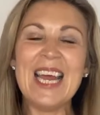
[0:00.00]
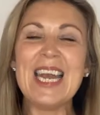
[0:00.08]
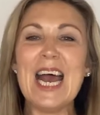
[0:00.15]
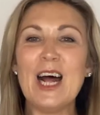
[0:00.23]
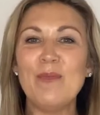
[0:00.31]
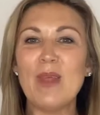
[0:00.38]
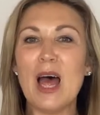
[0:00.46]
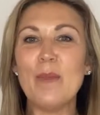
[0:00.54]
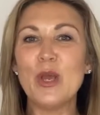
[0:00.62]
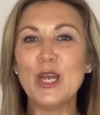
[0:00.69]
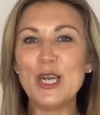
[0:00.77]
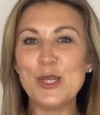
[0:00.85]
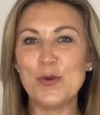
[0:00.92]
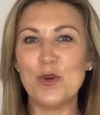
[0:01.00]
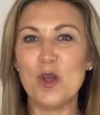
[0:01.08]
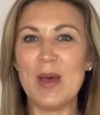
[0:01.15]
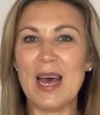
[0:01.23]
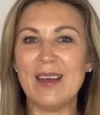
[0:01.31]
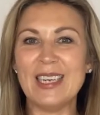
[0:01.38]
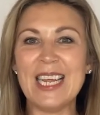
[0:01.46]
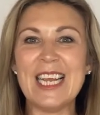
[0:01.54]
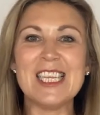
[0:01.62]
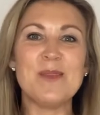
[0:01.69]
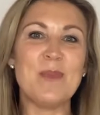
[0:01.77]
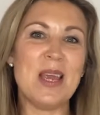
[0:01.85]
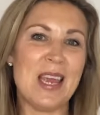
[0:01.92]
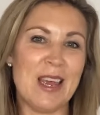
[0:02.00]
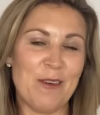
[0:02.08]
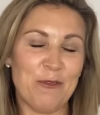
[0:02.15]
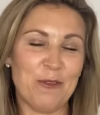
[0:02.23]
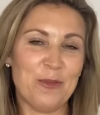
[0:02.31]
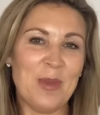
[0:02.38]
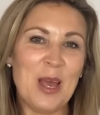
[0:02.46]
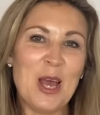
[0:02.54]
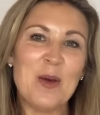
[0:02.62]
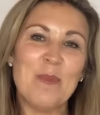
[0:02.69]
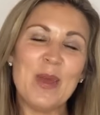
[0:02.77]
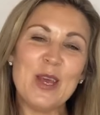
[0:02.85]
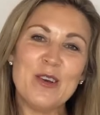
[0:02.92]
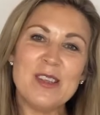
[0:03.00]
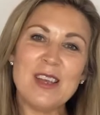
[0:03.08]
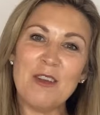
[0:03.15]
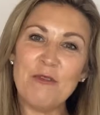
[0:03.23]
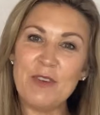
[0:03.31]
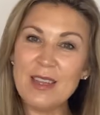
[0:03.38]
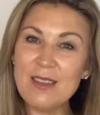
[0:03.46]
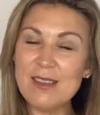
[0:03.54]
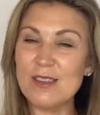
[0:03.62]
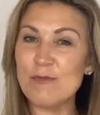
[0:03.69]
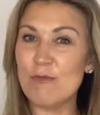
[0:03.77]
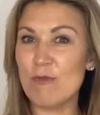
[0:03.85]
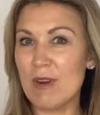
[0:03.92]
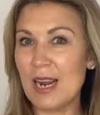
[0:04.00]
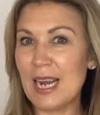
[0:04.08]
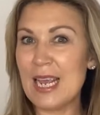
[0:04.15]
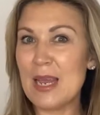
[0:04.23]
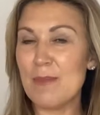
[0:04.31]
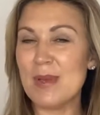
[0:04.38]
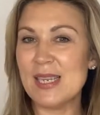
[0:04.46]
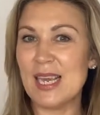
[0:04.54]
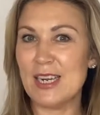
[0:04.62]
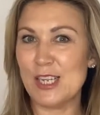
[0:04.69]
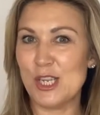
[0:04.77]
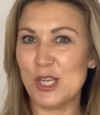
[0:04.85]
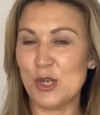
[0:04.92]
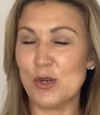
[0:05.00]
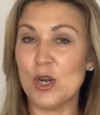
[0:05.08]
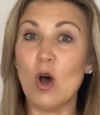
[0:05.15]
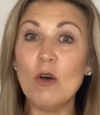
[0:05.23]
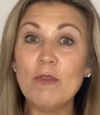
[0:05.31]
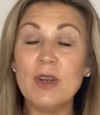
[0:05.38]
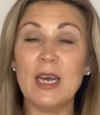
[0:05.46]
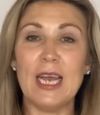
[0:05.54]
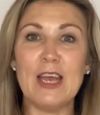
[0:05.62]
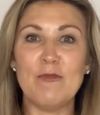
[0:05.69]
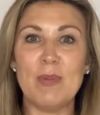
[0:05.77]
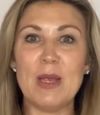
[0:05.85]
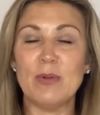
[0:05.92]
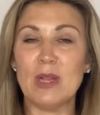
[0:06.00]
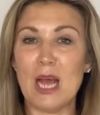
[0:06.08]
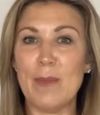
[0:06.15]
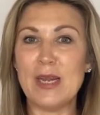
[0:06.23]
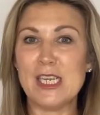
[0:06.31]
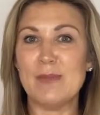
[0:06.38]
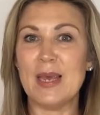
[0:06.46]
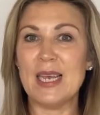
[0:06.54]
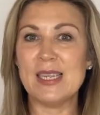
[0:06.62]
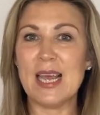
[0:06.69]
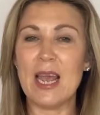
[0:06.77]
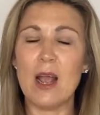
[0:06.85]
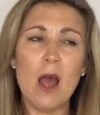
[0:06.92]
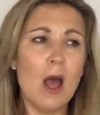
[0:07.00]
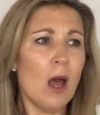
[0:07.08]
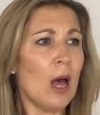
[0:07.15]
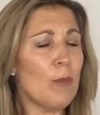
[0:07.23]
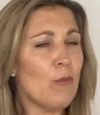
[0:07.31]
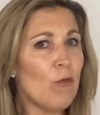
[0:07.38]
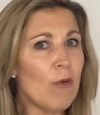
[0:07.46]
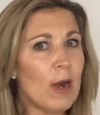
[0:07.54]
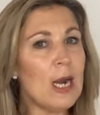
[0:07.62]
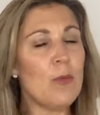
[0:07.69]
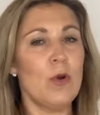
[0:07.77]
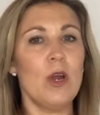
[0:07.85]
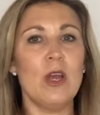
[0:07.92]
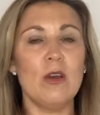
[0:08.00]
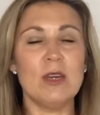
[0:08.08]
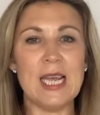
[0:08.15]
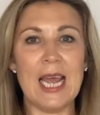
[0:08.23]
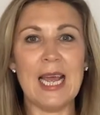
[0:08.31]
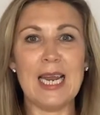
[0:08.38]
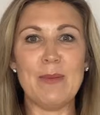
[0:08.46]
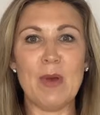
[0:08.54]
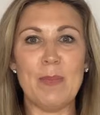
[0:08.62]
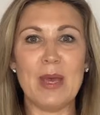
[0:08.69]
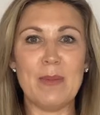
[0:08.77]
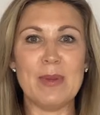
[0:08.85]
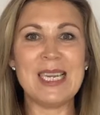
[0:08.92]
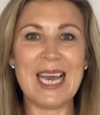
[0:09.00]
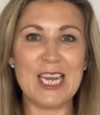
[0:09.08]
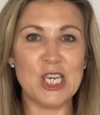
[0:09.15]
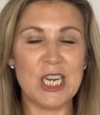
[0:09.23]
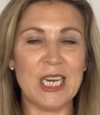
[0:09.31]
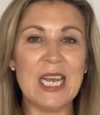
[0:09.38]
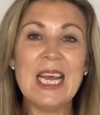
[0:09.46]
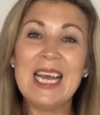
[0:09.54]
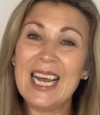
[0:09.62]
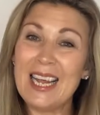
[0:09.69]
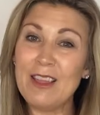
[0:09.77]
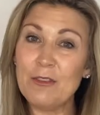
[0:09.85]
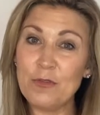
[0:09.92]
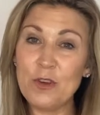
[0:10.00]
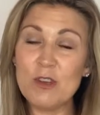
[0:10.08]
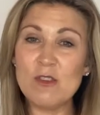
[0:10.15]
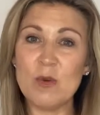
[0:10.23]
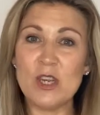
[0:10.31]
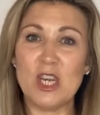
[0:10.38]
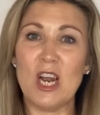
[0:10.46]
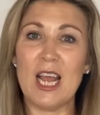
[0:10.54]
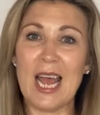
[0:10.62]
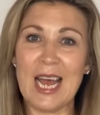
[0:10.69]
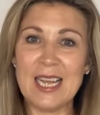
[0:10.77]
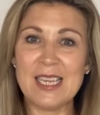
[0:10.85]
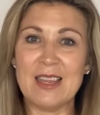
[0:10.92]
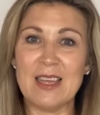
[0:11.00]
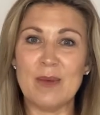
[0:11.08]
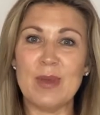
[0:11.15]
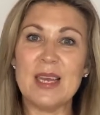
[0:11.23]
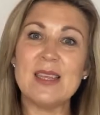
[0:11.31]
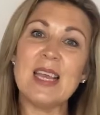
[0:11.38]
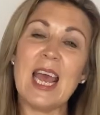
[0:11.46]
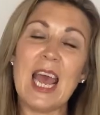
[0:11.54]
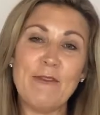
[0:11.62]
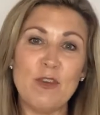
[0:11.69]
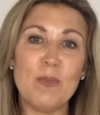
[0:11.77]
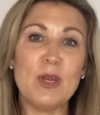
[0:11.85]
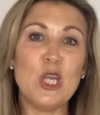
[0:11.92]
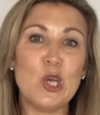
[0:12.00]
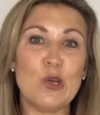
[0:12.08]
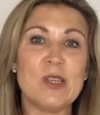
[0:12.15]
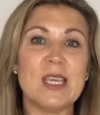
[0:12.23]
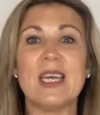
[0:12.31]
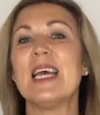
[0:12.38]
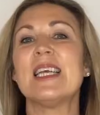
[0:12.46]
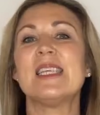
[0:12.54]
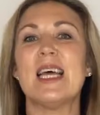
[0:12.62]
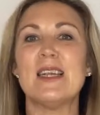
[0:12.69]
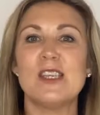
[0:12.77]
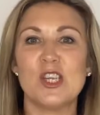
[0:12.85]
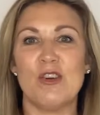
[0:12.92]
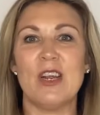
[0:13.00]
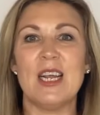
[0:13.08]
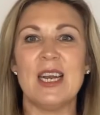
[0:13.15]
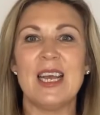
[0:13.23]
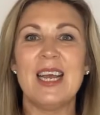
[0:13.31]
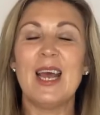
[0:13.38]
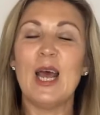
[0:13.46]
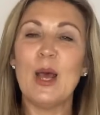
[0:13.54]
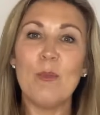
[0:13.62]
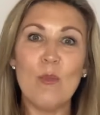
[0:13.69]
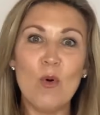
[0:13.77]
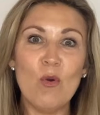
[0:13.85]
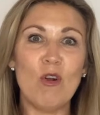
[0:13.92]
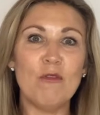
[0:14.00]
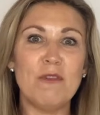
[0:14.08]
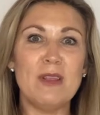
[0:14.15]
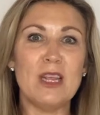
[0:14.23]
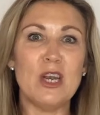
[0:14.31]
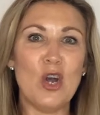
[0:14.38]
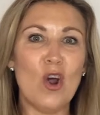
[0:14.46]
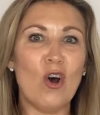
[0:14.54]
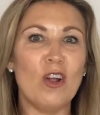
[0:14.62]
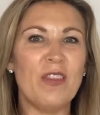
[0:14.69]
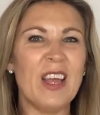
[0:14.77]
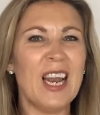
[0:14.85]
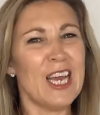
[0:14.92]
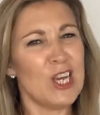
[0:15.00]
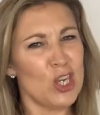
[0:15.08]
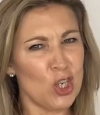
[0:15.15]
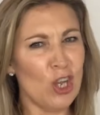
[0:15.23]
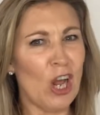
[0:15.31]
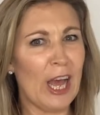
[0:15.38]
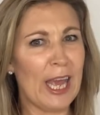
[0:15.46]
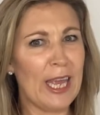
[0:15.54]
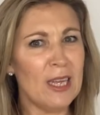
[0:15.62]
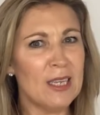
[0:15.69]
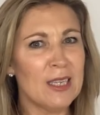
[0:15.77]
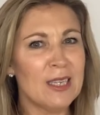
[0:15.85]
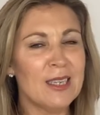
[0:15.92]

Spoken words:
Now, I'm going to talk about SPF because I feel this is really misunderstood. Often I have people coming to me saying, I'm really working on tackling my pigmentation. And the first question I ask them is, have you been using a sunscreen? More often than not, they're like, should I?